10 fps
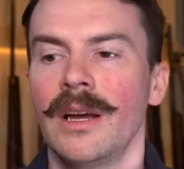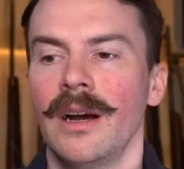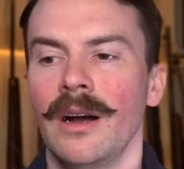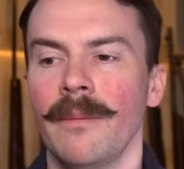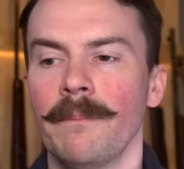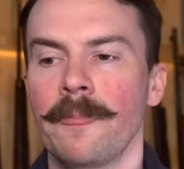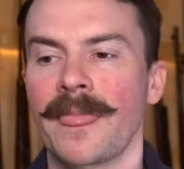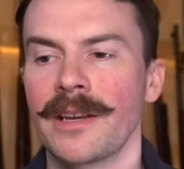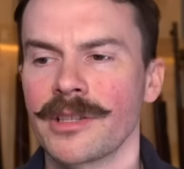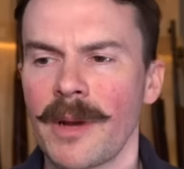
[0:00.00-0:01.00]
And
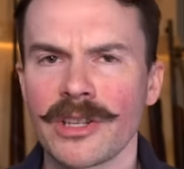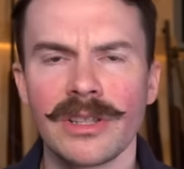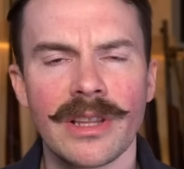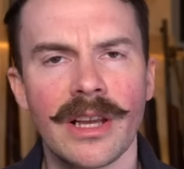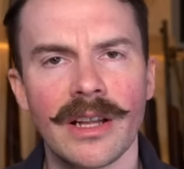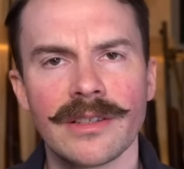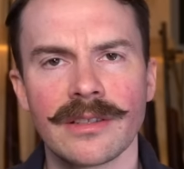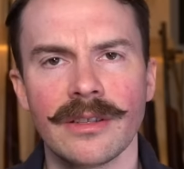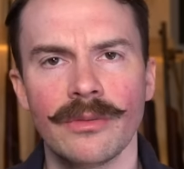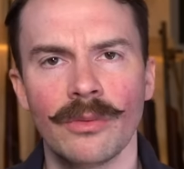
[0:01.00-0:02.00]
especially the
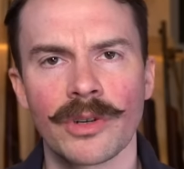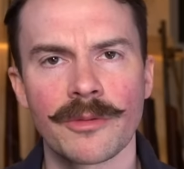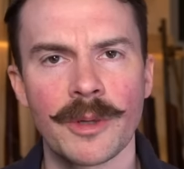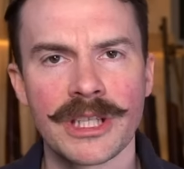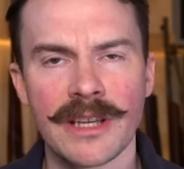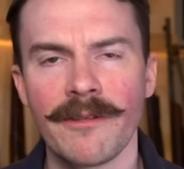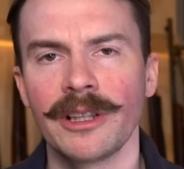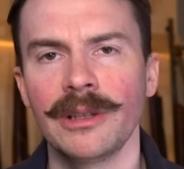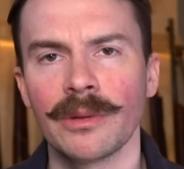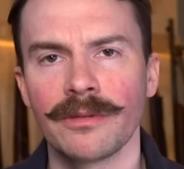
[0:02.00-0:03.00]
guns that we're
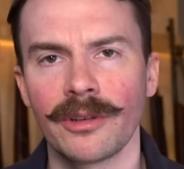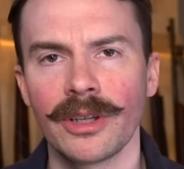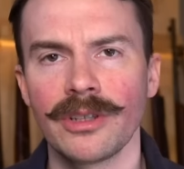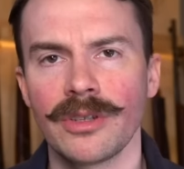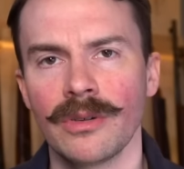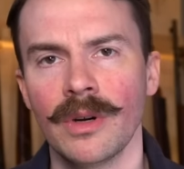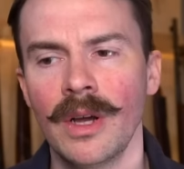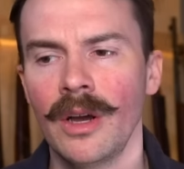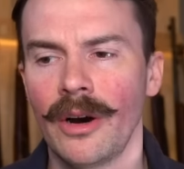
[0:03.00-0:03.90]
specifically referring to